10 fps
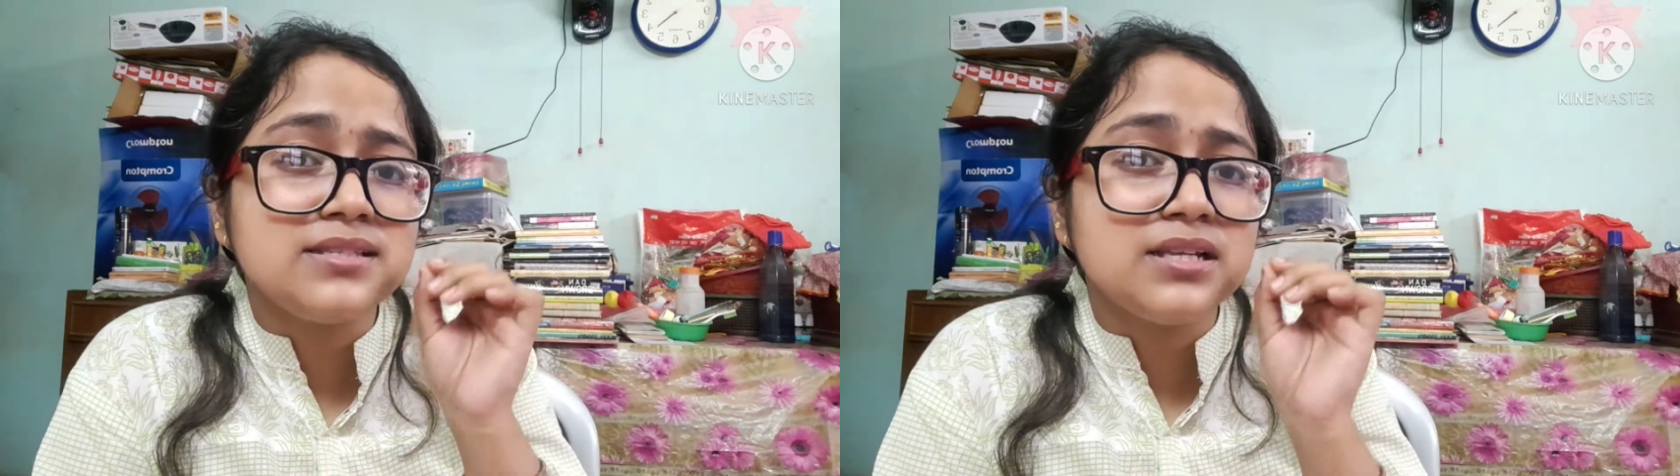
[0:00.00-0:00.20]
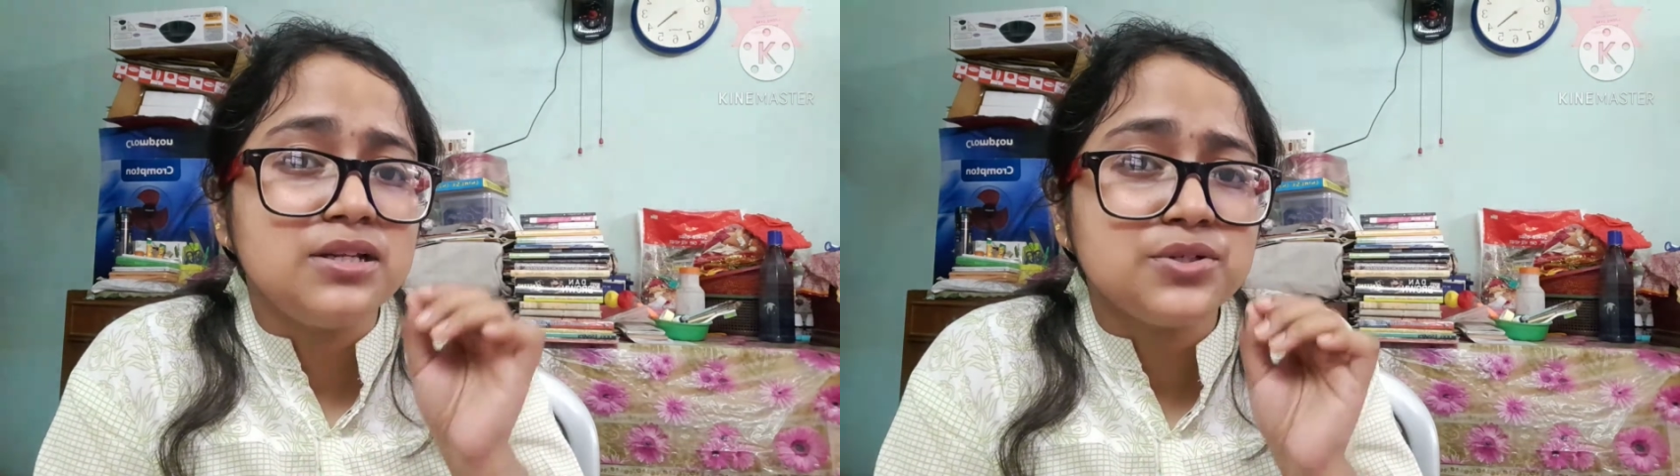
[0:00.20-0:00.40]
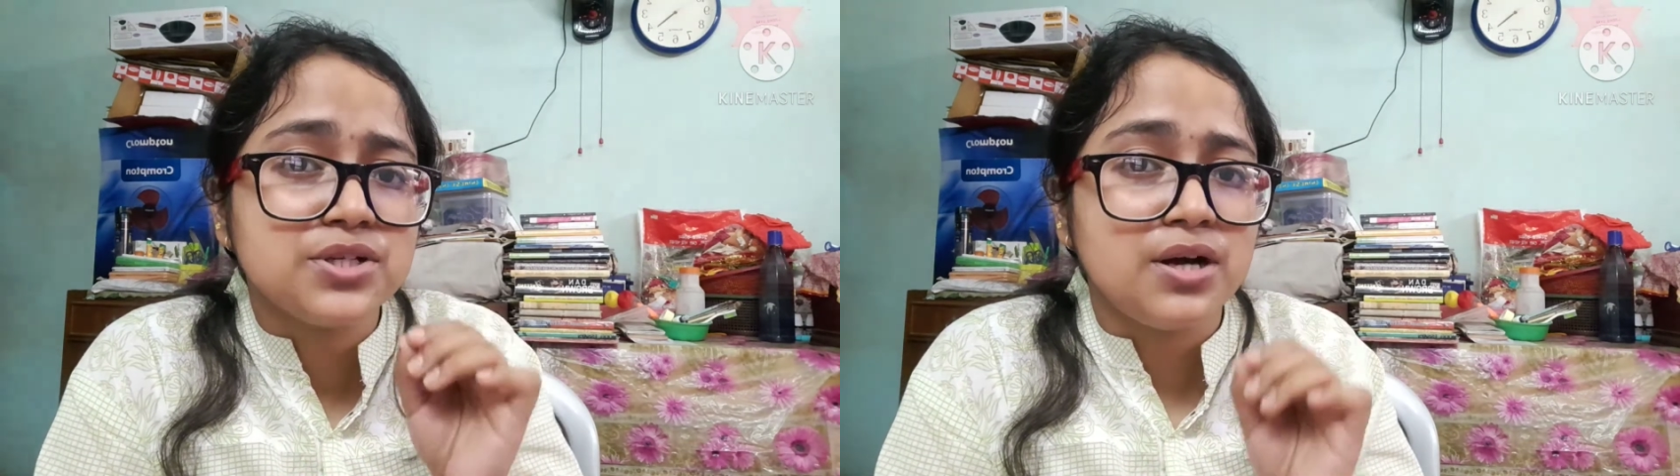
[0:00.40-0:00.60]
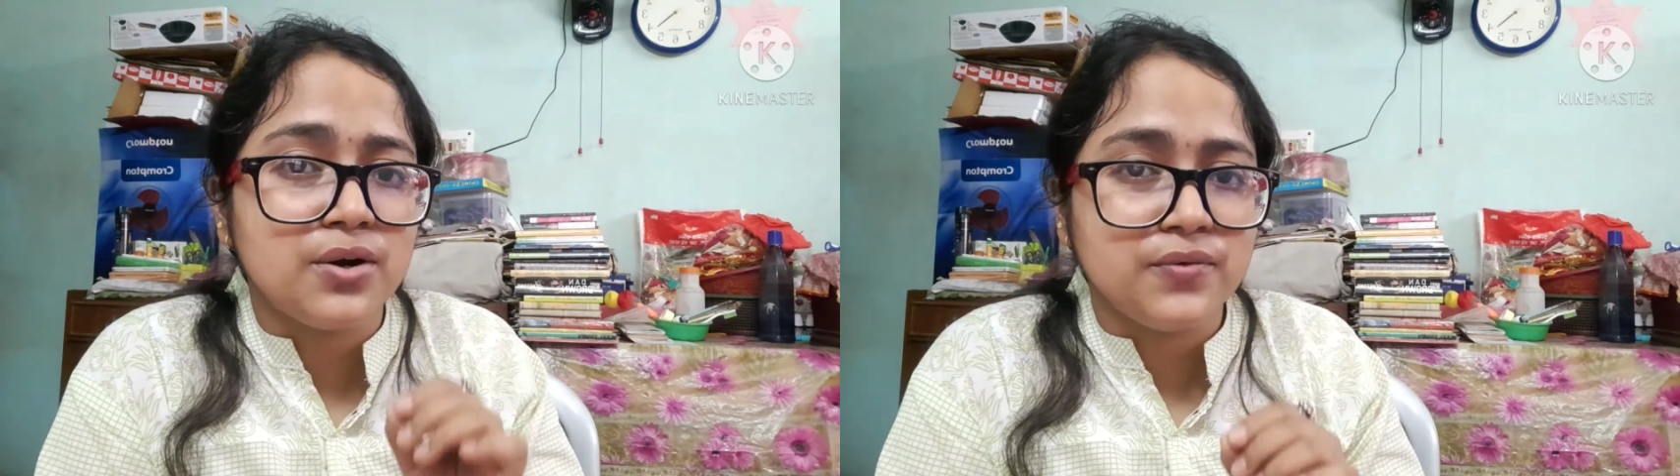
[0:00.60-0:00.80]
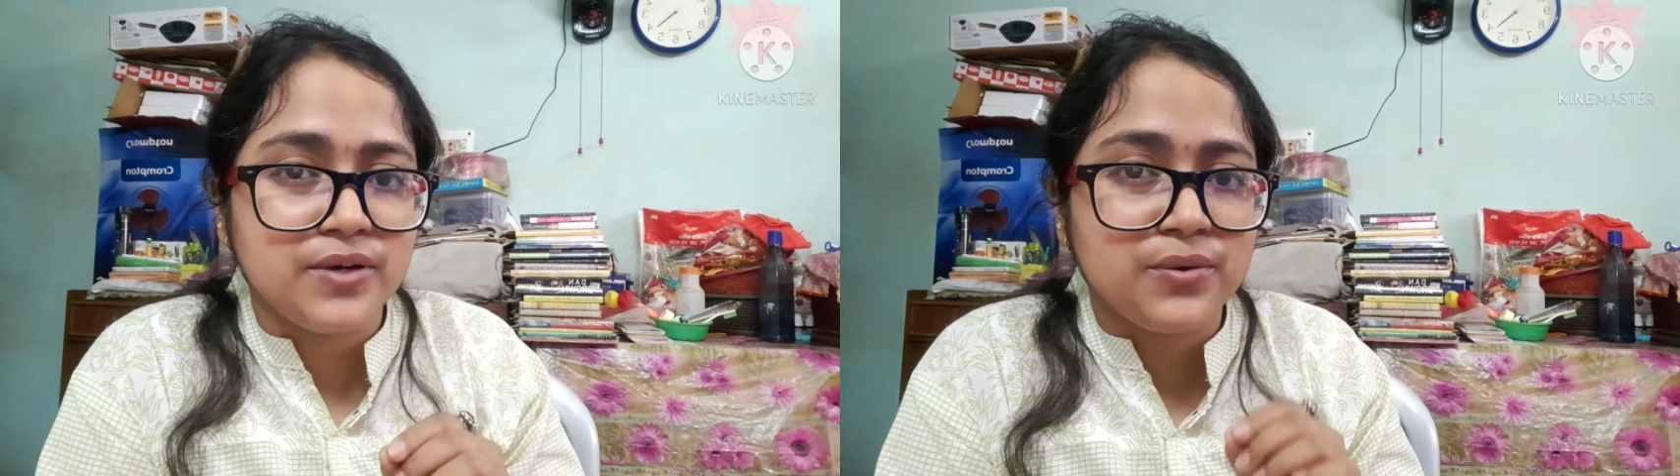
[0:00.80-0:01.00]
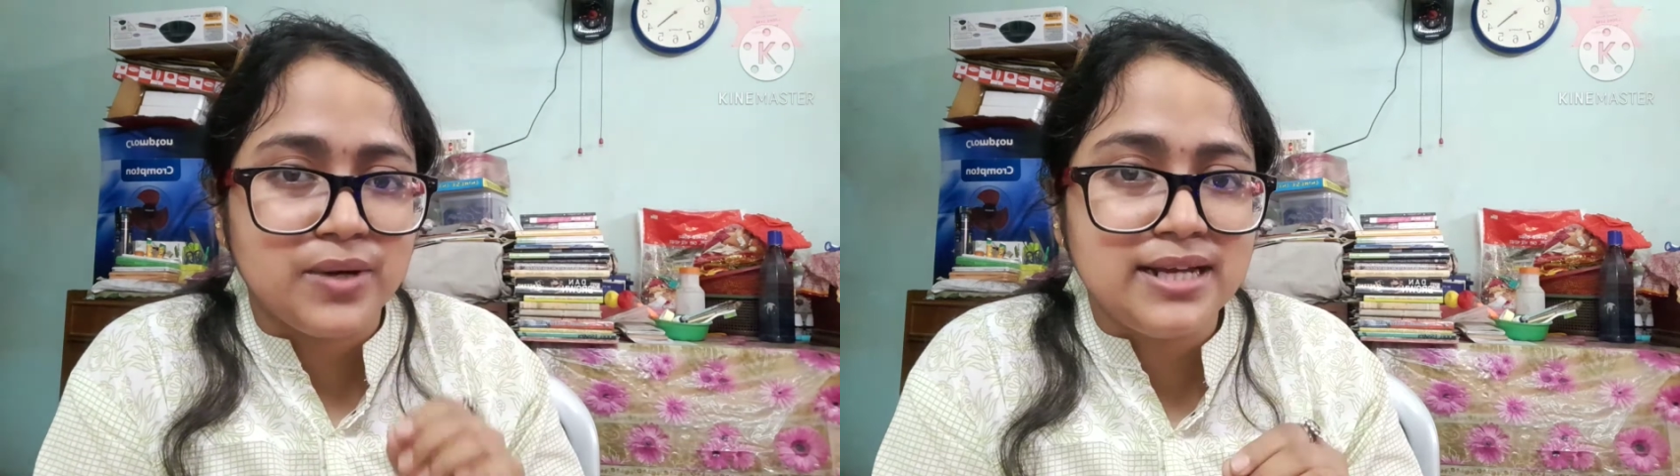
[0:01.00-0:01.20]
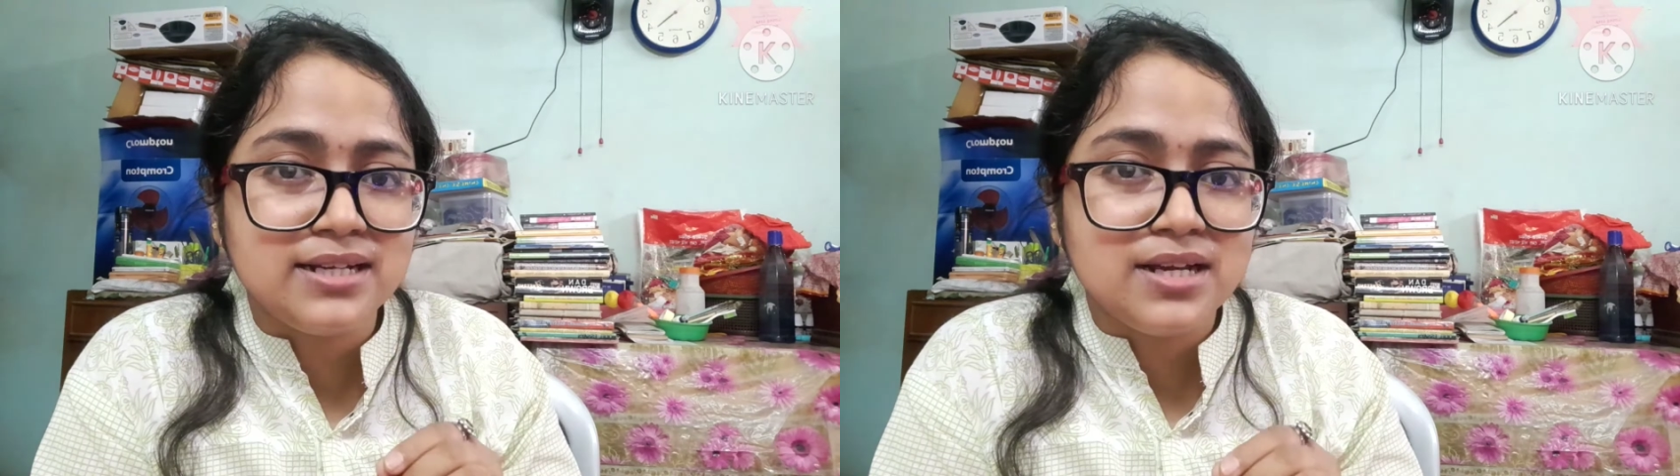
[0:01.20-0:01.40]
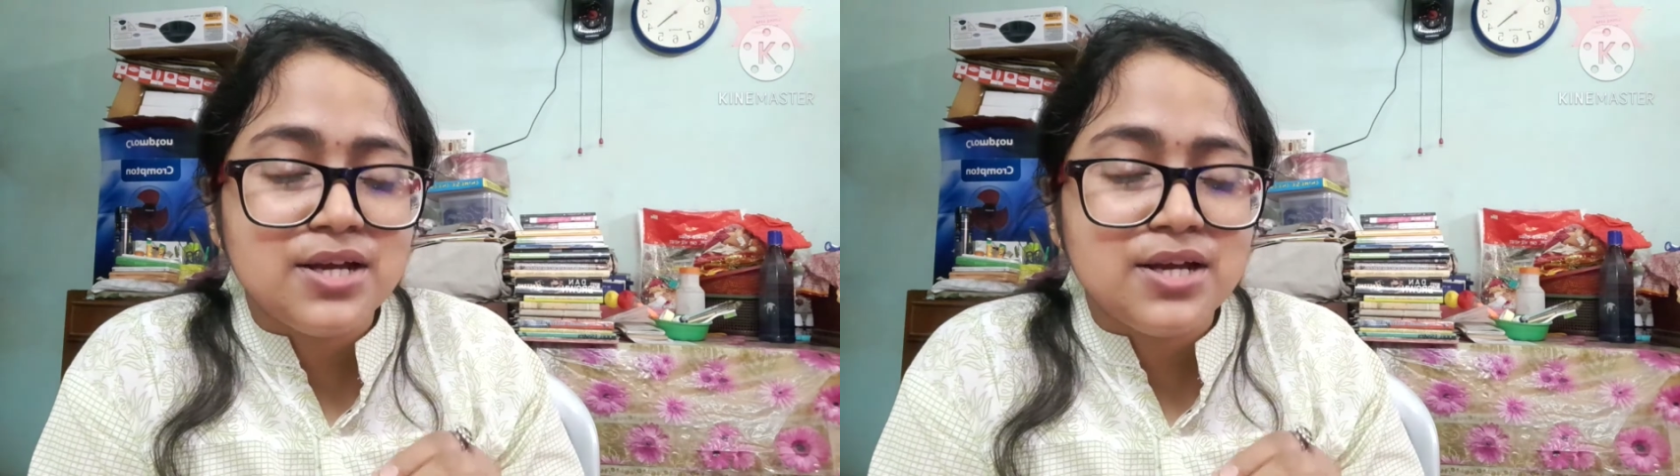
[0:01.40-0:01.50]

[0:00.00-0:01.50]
solution out of it, right?